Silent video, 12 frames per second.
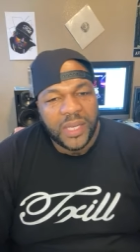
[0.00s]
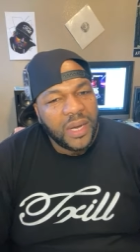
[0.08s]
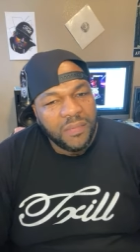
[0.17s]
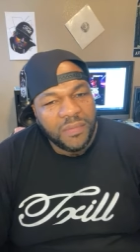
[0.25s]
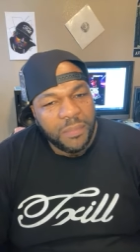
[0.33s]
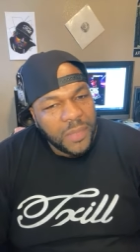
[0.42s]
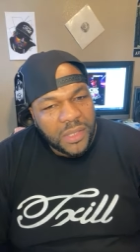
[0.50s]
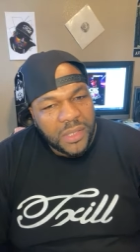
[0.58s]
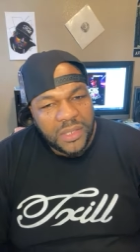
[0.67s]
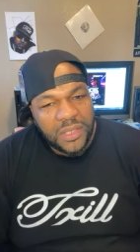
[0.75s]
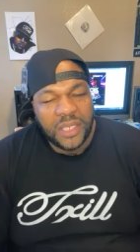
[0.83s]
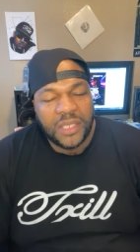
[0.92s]
Get off the
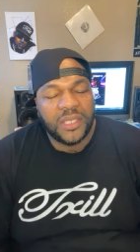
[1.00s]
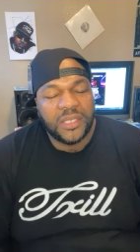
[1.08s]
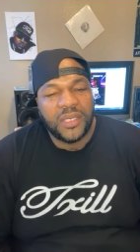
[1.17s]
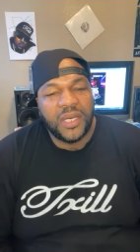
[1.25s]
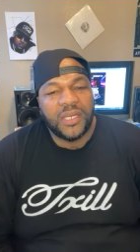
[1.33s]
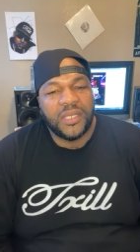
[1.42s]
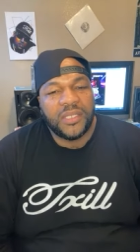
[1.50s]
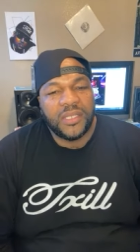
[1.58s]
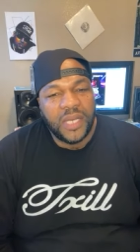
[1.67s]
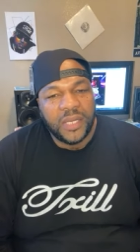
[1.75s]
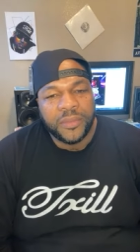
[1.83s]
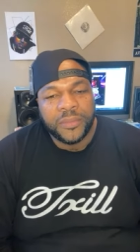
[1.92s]
bullshit, this and that, this and
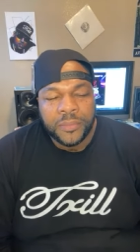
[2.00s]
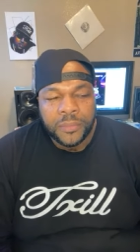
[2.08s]
that.